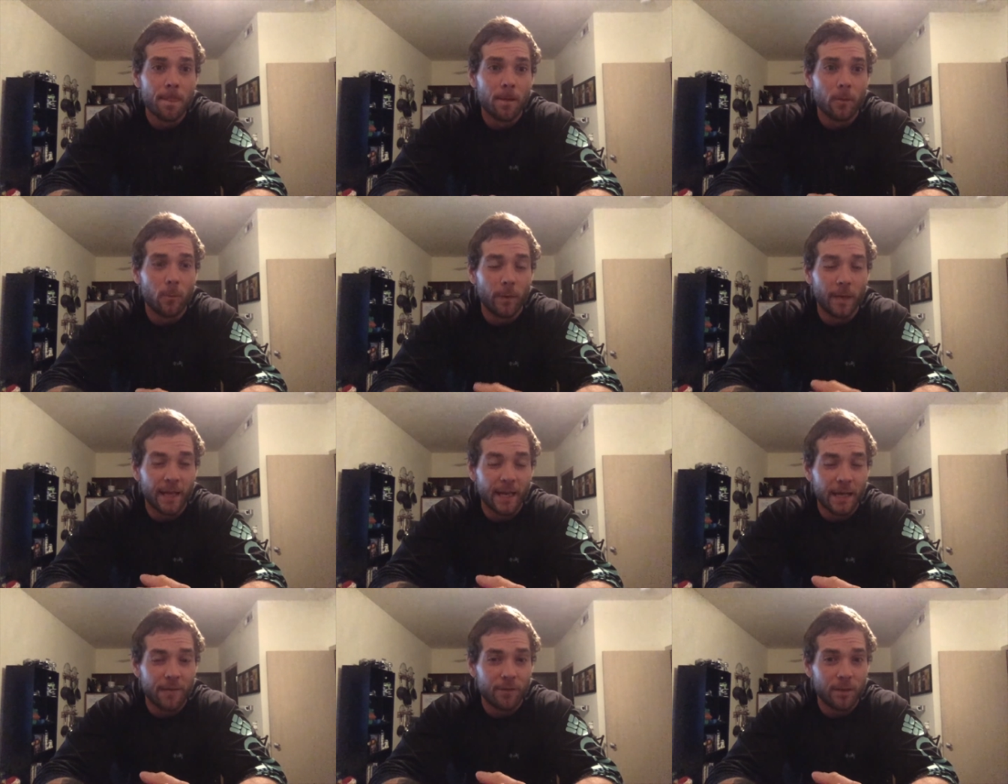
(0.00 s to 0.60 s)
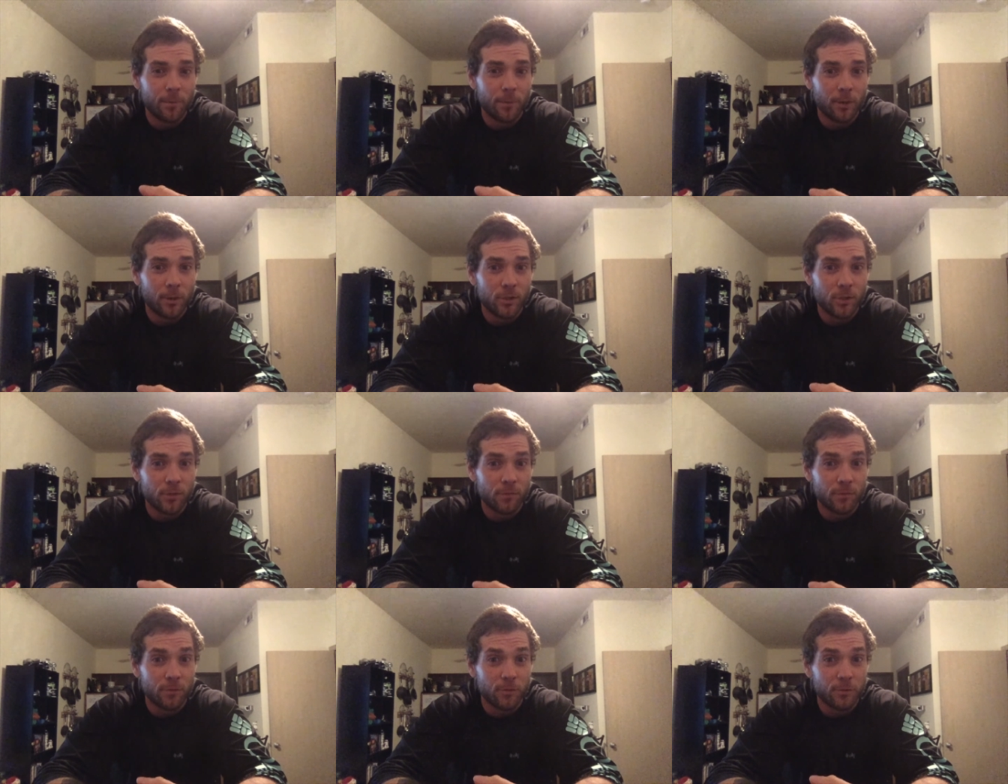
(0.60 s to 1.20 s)
We have a
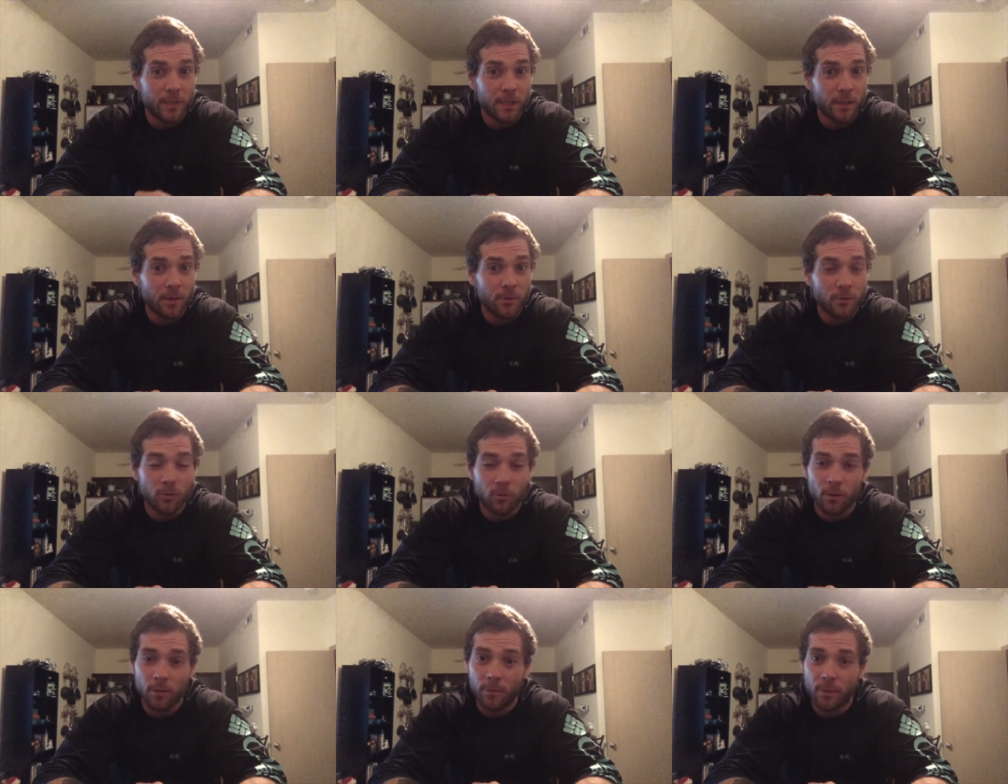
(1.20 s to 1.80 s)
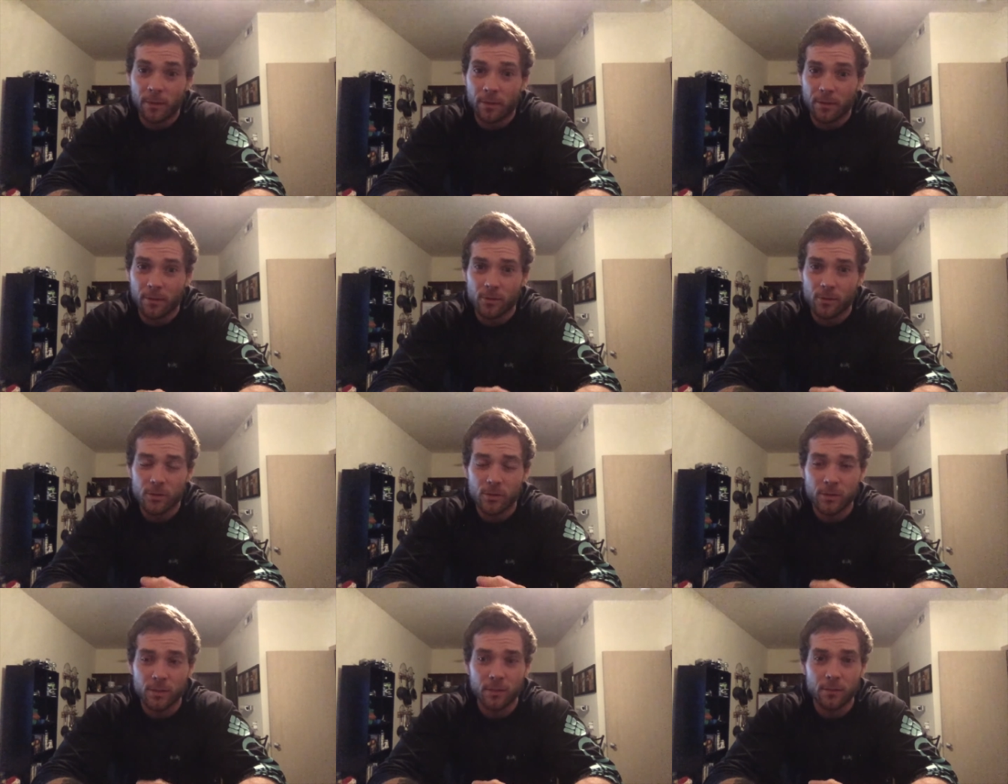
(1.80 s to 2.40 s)
bunch of new territory, but
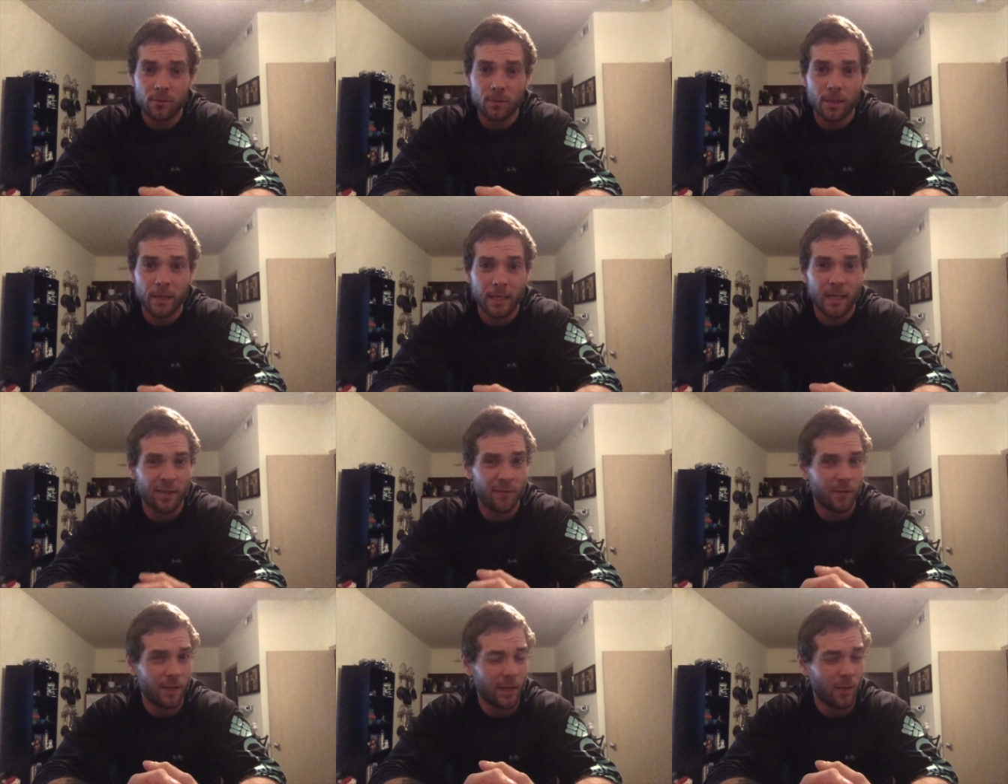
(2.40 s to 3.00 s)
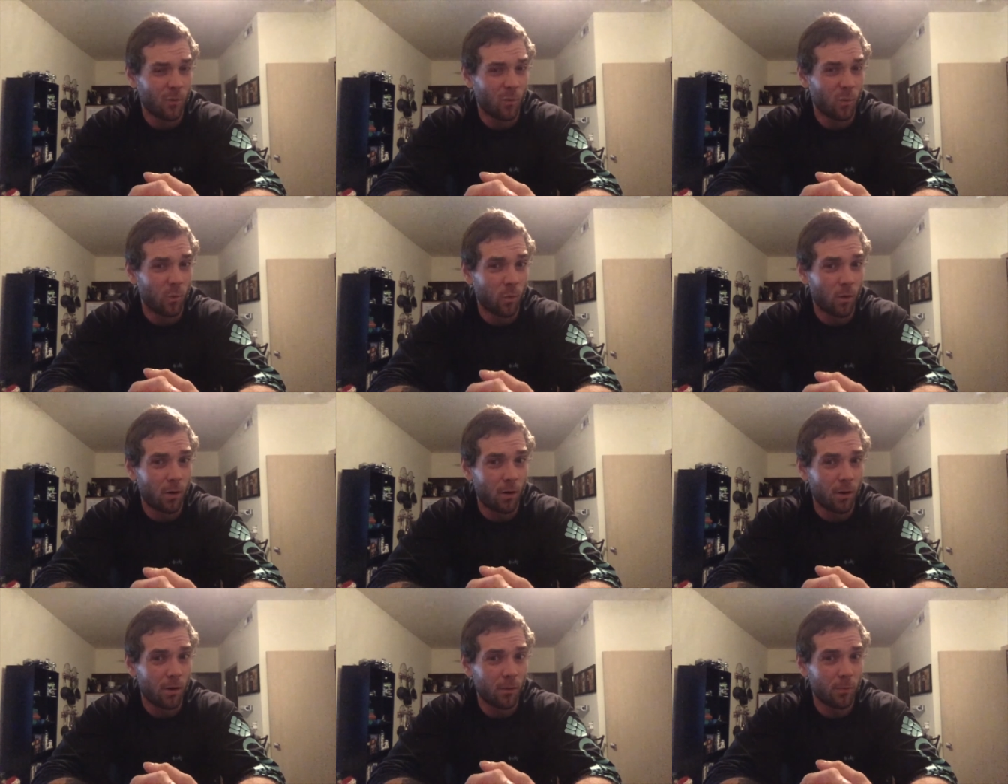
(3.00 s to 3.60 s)
there's still kind of a
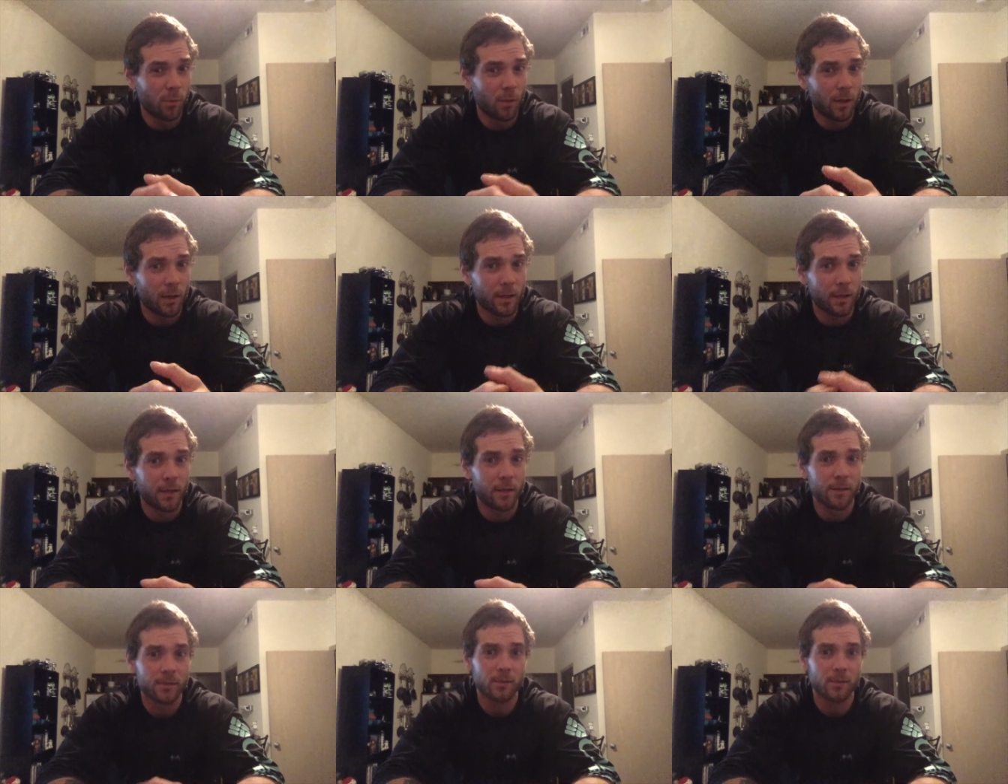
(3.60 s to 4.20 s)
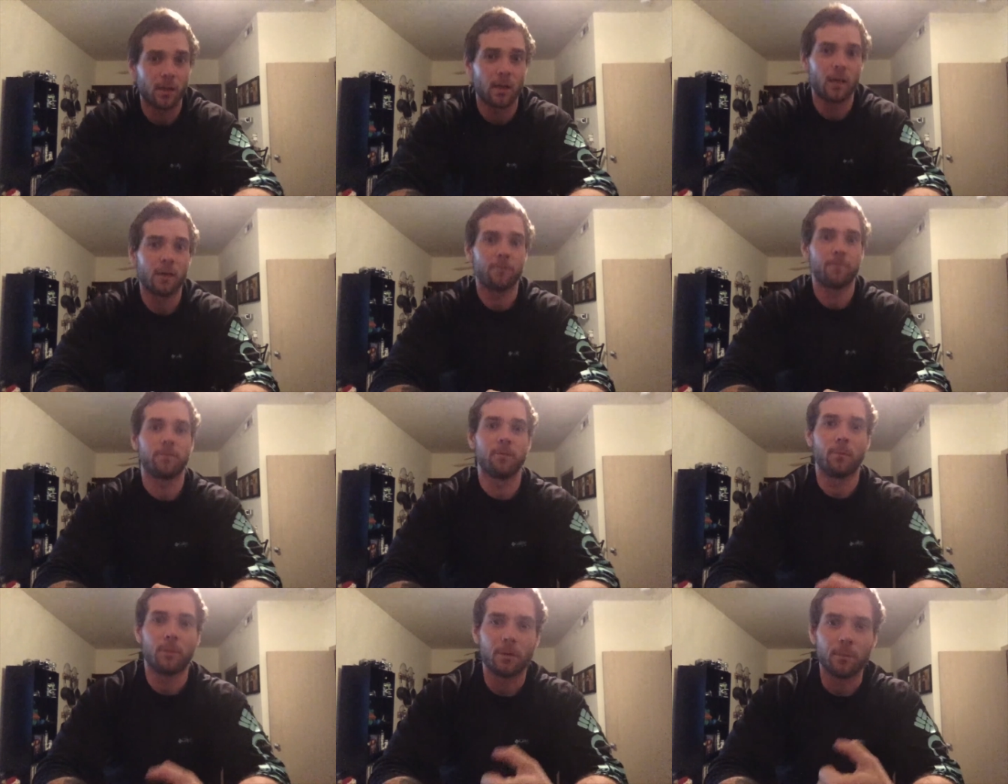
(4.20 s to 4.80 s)
wall blocking us
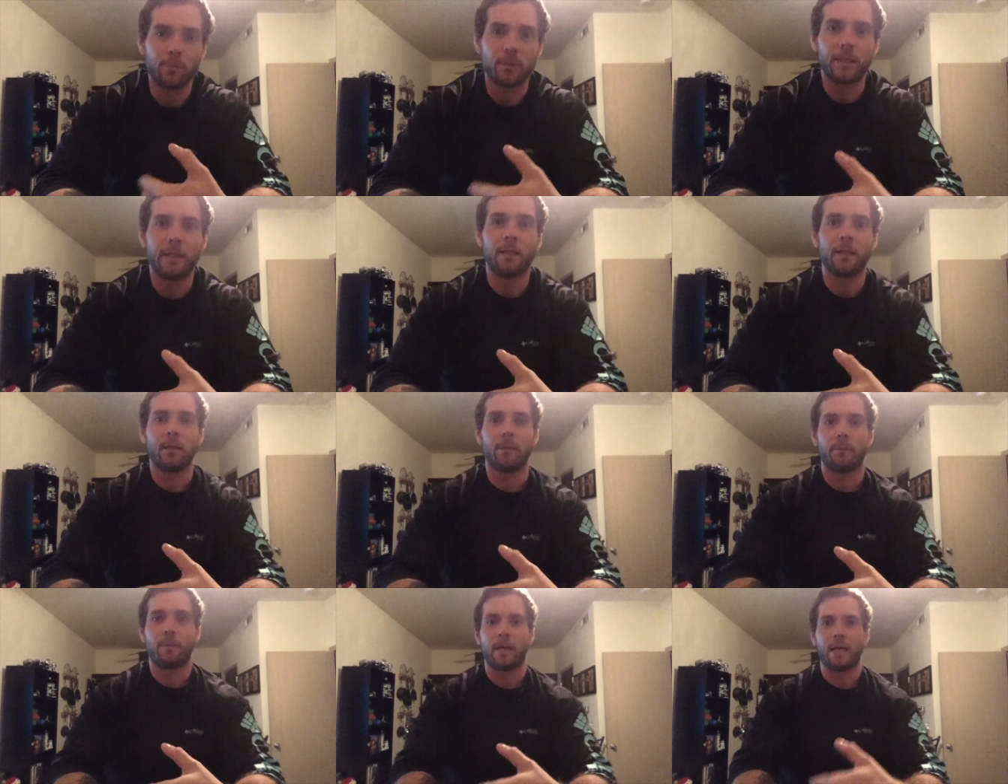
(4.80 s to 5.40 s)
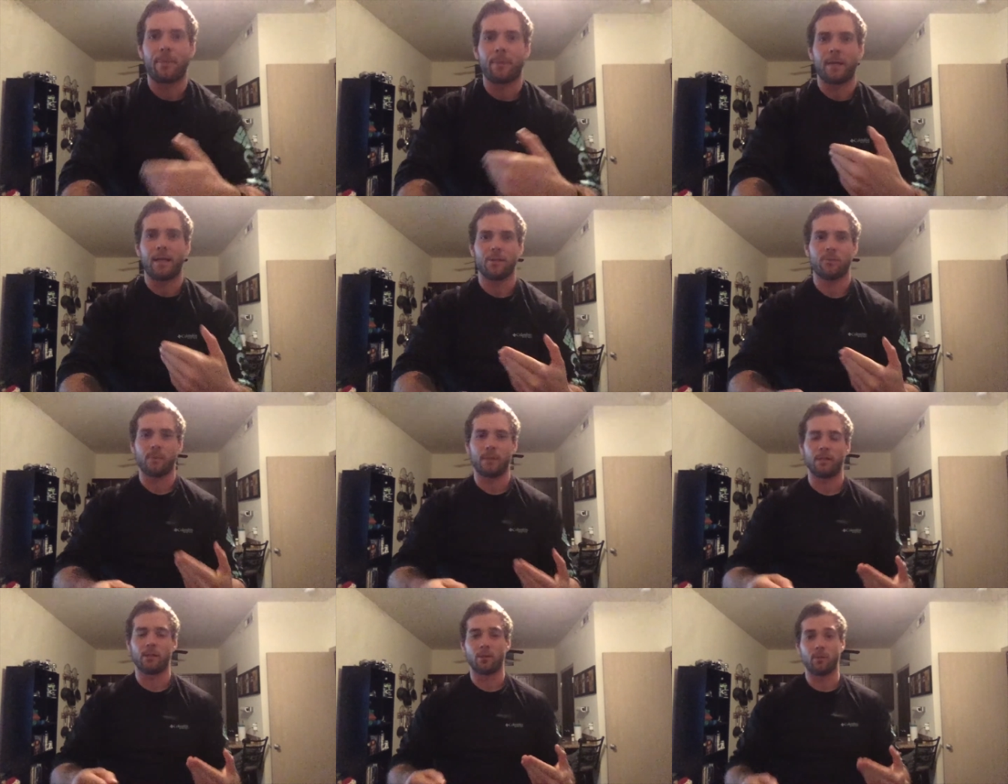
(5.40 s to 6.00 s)
off from completing the map as
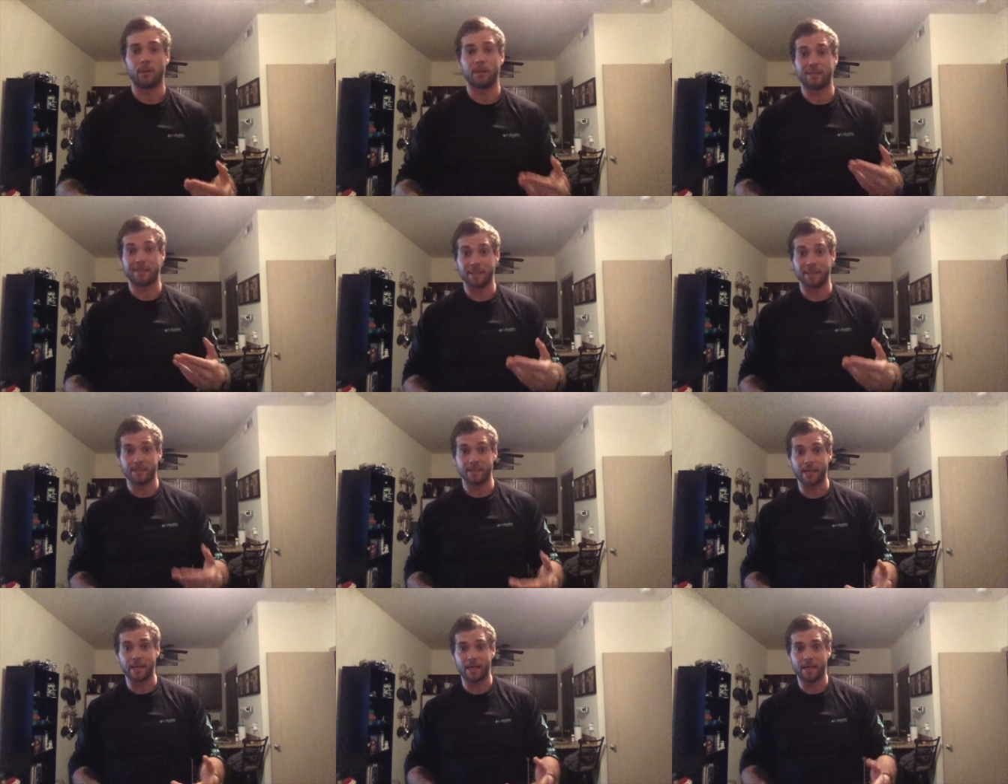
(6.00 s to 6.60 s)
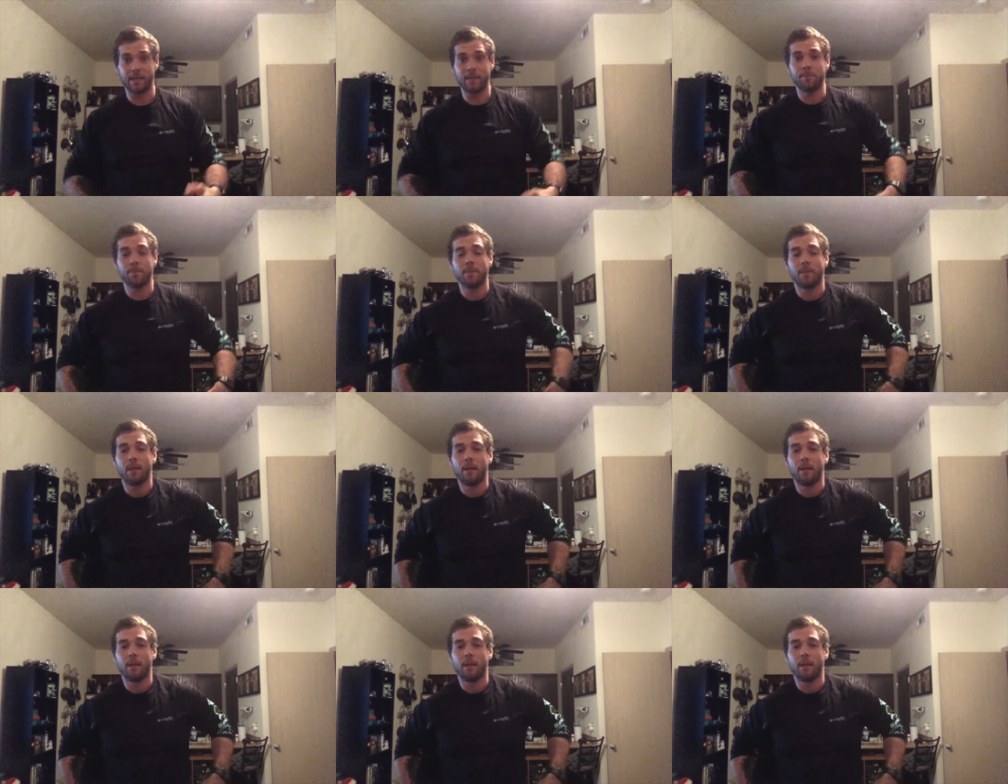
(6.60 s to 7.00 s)
we know it today.